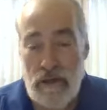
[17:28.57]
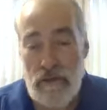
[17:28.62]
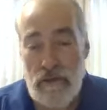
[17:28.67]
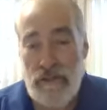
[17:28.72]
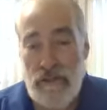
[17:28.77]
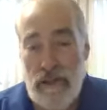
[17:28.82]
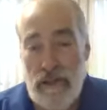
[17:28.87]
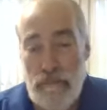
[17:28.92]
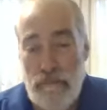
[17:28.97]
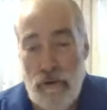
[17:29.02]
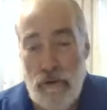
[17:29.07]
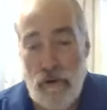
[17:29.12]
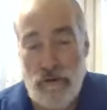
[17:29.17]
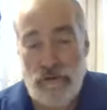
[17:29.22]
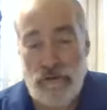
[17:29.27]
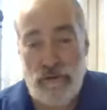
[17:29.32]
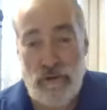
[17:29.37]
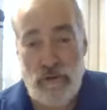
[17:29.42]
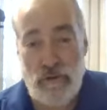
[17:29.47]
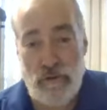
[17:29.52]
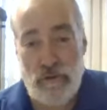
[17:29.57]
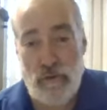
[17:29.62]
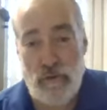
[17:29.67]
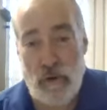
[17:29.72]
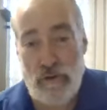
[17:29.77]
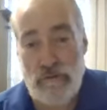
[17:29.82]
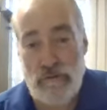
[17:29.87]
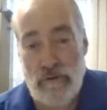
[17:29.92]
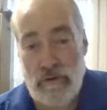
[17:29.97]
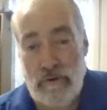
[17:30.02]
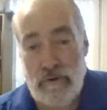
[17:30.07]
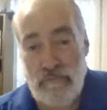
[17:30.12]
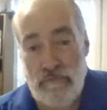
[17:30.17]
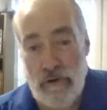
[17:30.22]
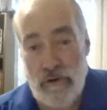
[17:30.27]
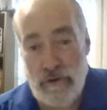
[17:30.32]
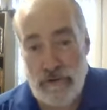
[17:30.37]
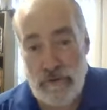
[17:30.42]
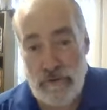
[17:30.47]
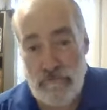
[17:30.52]
the person who's going through a
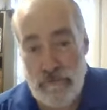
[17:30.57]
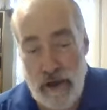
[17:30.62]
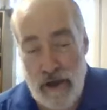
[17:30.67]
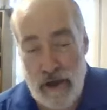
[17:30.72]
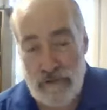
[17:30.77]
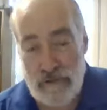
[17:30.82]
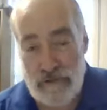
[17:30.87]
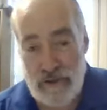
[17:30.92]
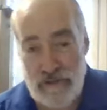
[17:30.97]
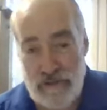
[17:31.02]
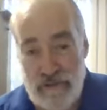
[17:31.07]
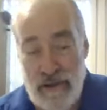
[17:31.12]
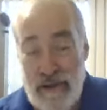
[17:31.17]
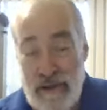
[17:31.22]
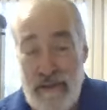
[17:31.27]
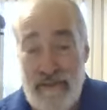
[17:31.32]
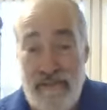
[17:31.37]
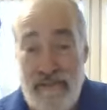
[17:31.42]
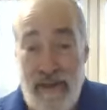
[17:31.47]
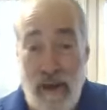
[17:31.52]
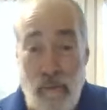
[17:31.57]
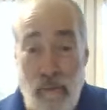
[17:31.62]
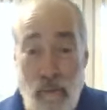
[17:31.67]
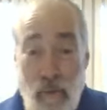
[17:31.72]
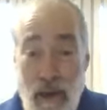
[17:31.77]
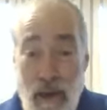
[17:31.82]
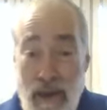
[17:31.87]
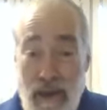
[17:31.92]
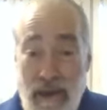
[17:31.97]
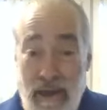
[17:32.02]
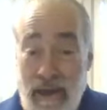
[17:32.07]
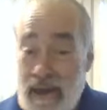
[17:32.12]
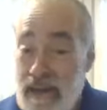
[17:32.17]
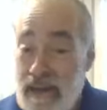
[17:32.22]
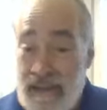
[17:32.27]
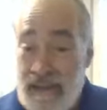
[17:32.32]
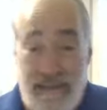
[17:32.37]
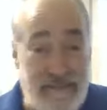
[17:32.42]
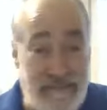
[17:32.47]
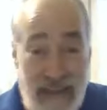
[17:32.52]
conversion process that way.
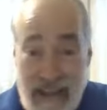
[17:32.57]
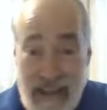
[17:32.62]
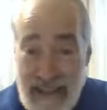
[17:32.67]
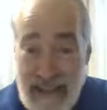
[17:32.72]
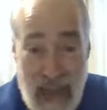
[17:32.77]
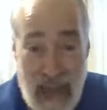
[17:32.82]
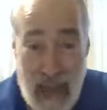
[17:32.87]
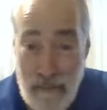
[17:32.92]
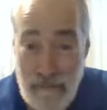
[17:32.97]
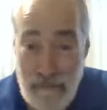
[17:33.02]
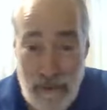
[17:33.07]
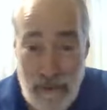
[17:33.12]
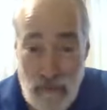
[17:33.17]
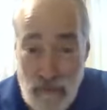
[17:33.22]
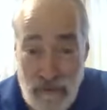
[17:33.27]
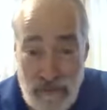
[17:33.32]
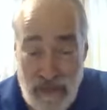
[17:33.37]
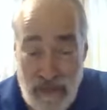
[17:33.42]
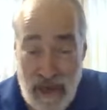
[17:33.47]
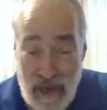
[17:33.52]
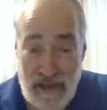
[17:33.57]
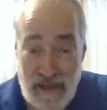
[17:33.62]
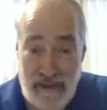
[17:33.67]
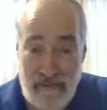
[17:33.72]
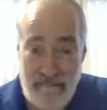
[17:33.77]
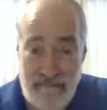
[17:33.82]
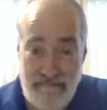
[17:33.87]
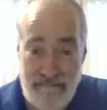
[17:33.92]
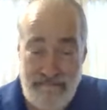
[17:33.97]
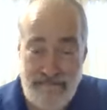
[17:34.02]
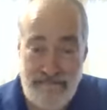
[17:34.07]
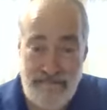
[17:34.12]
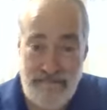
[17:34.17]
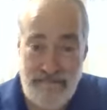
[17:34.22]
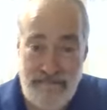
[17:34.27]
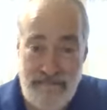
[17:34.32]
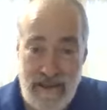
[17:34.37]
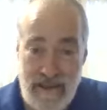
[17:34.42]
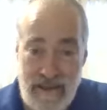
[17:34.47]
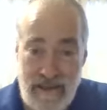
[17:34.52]
He's not happy with that.
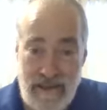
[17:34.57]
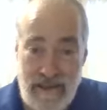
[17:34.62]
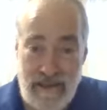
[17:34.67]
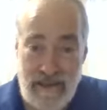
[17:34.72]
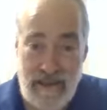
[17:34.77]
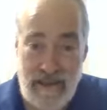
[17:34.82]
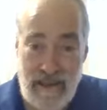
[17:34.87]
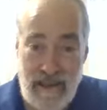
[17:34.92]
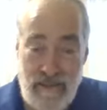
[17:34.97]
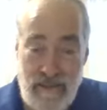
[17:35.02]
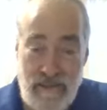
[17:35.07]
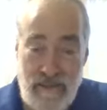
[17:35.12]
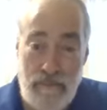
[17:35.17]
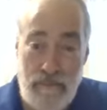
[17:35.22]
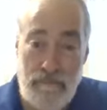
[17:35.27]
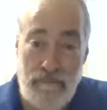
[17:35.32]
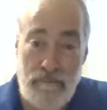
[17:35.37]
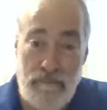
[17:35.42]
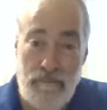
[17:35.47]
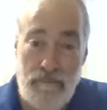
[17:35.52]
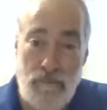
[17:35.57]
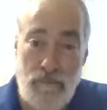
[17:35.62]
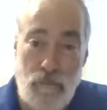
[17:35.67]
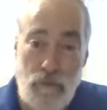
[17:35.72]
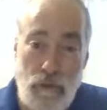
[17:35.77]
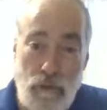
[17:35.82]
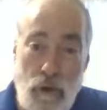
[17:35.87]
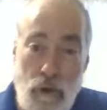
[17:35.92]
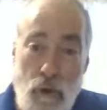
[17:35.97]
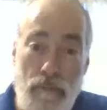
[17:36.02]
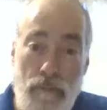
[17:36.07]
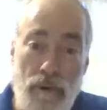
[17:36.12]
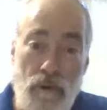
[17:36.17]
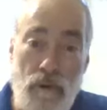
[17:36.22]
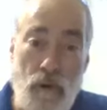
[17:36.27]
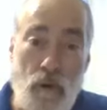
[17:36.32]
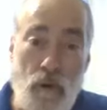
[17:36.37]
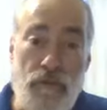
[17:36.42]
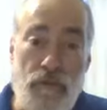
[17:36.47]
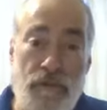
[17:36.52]
And then lo and
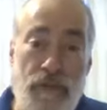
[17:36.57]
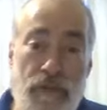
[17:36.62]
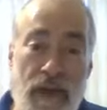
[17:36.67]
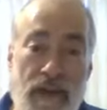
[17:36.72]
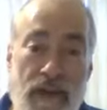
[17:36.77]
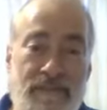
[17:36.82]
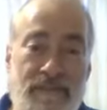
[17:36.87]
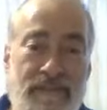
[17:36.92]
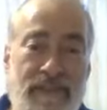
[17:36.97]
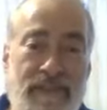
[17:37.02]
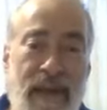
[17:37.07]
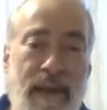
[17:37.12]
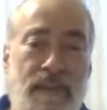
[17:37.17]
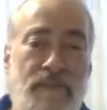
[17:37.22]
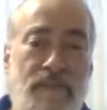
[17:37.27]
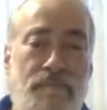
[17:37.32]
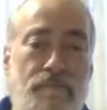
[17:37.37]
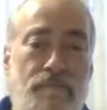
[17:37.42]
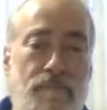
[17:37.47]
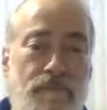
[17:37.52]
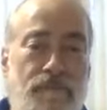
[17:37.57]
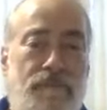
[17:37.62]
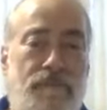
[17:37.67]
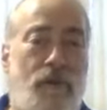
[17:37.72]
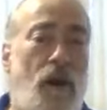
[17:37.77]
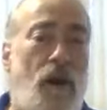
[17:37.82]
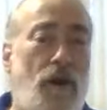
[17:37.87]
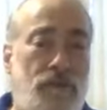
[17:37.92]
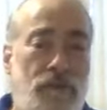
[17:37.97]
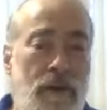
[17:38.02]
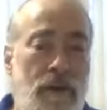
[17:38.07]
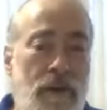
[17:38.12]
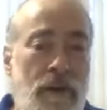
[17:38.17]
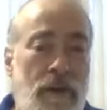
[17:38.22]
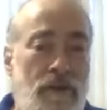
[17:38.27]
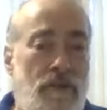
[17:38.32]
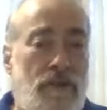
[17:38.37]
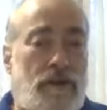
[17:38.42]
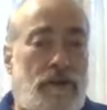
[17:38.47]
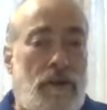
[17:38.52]
behold, things negative befalls
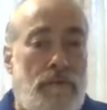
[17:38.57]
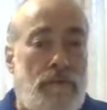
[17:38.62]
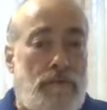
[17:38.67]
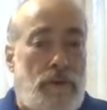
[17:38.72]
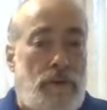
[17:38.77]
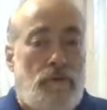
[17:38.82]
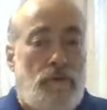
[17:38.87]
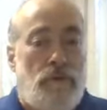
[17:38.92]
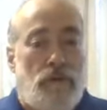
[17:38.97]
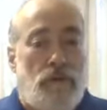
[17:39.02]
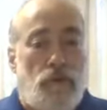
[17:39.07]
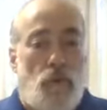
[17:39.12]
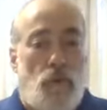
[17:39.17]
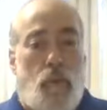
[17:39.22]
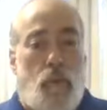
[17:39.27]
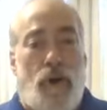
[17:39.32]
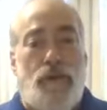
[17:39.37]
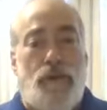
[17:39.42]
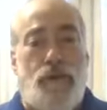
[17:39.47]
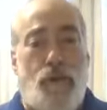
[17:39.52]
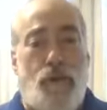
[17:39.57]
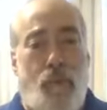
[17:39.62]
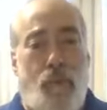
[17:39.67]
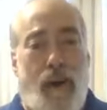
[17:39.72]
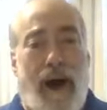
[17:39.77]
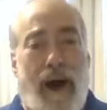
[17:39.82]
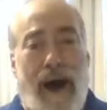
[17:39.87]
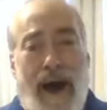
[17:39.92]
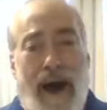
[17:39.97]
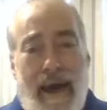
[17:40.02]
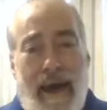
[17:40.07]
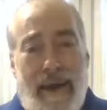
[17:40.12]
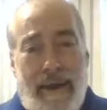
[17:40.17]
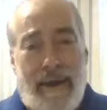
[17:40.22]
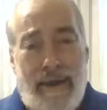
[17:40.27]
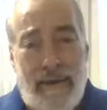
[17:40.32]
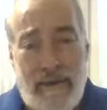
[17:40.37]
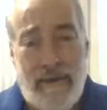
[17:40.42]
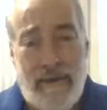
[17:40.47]
the community, and you wonder why.